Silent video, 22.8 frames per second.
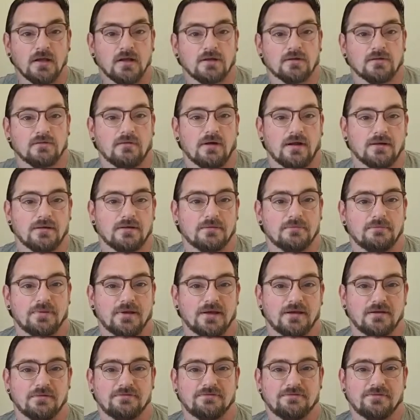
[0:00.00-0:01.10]
random bit
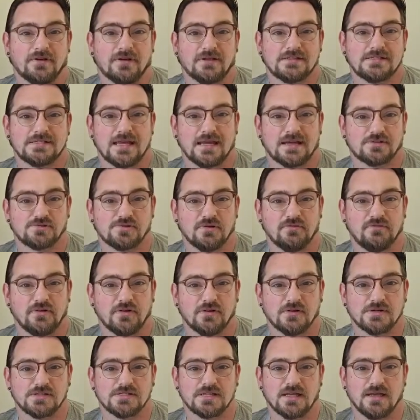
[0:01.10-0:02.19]
of tech trivia
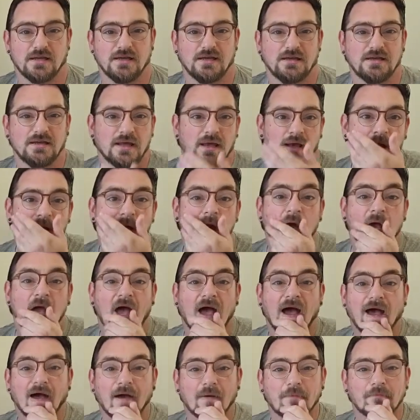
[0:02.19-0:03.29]
aside.
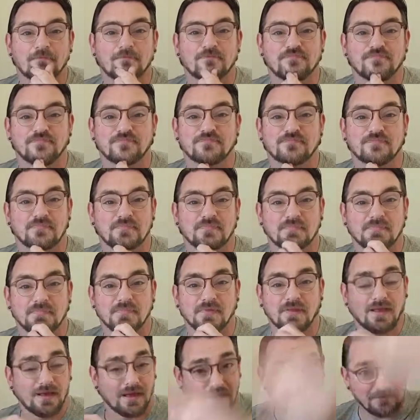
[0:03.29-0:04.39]

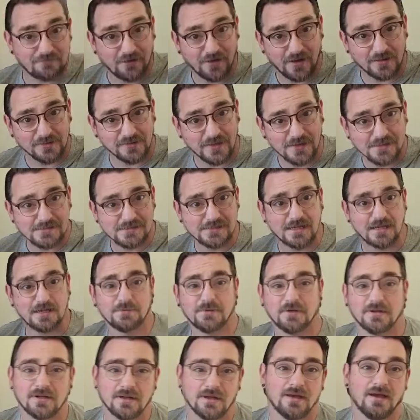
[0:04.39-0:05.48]
Hey Val, hi
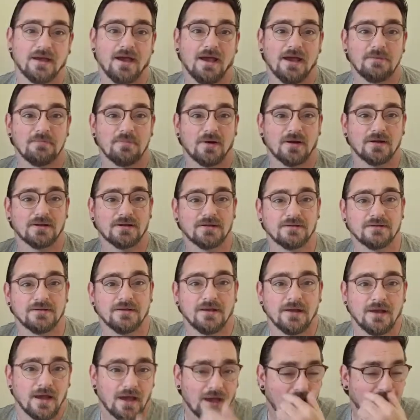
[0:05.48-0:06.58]
Simon, hi Brandon,
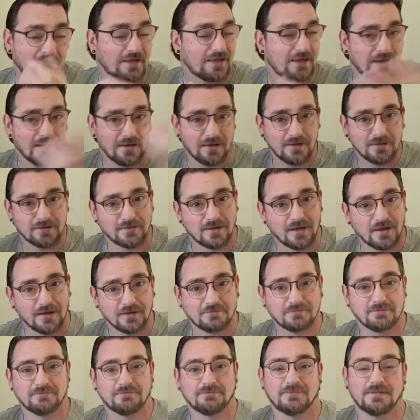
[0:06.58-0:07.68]
hi Kane,
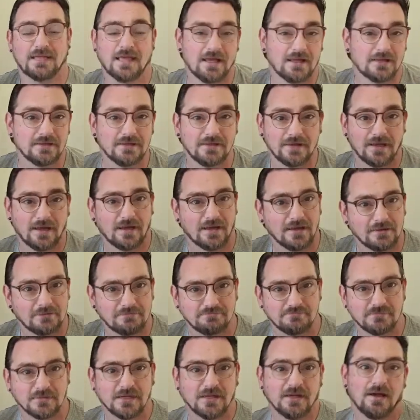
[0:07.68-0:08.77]
hi Kelly, hi
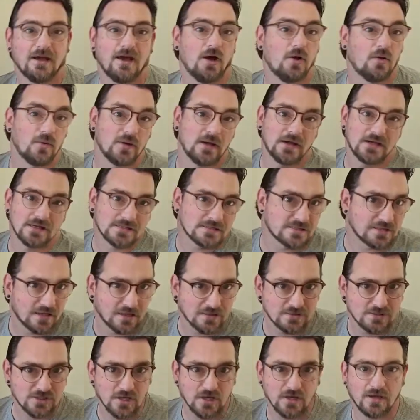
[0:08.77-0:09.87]
Oasis, hi
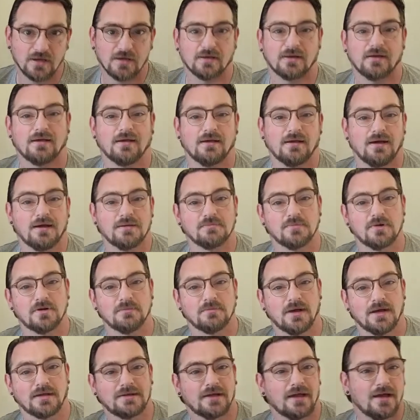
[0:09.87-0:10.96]
Jake, hi Mum,
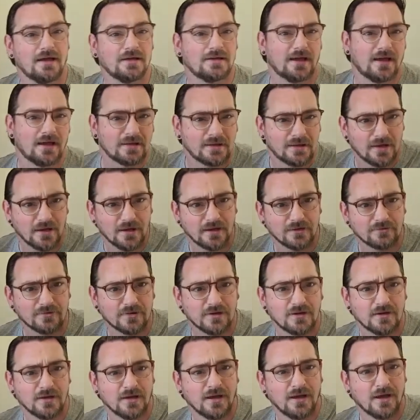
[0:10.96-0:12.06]
hi Dad, hi
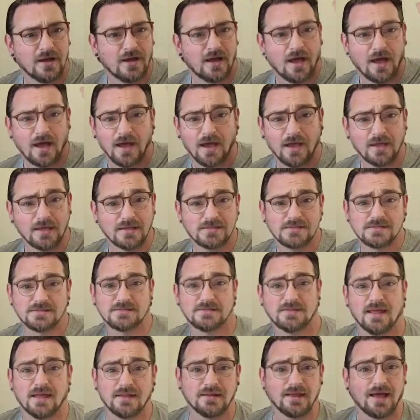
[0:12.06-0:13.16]
Yara, hi
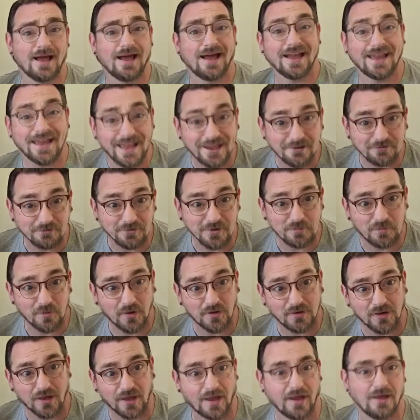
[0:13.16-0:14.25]
Stella, hi
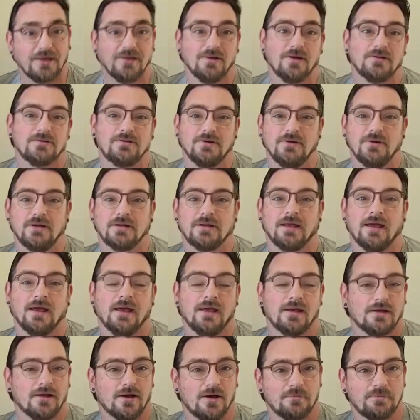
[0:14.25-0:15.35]
everybody, how y'all doing?
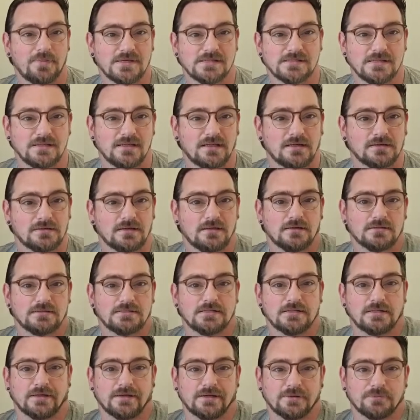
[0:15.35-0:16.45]
Got a busy little lot
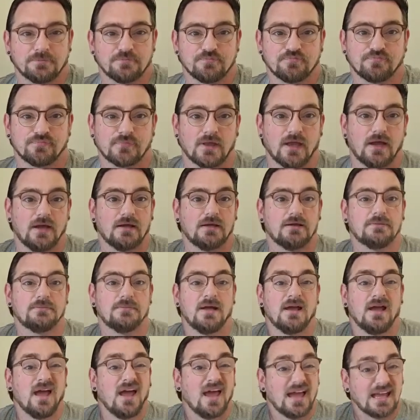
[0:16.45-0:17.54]
today.
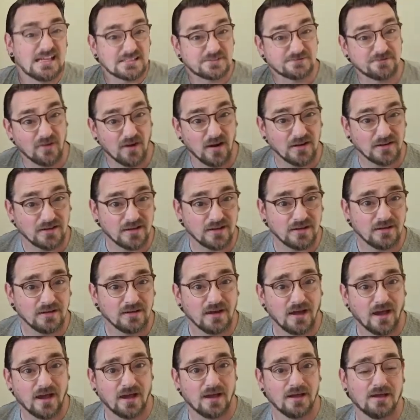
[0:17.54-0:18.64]
It's Friday,
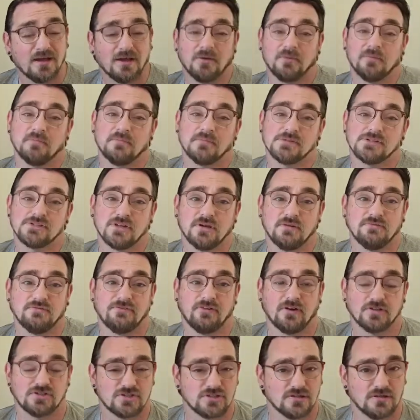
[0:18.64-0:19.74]
so
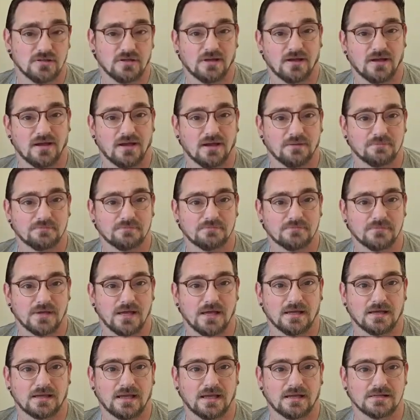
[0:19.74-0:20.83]
unfortunately I'm
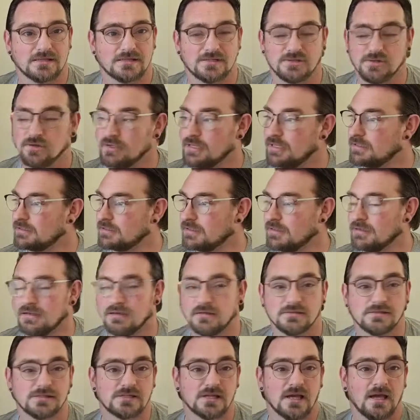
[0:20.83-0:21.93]
kind of stuck
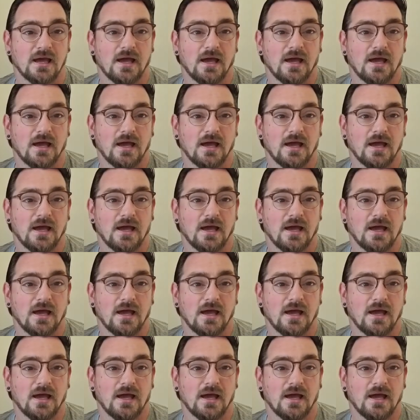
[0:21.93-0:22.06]
indoors.